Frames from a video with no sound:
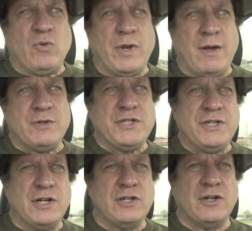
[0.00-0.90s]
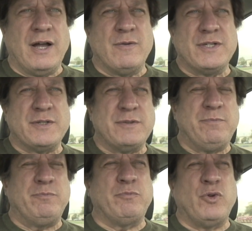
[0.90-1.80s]
When I was younger, I was
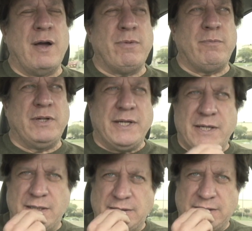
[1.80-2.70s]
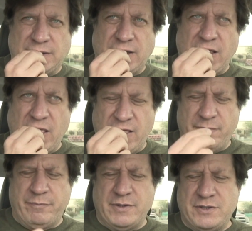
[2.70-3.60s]
probably,
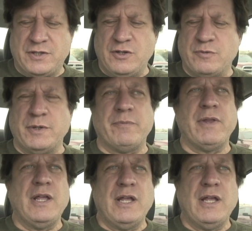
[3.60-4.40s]
when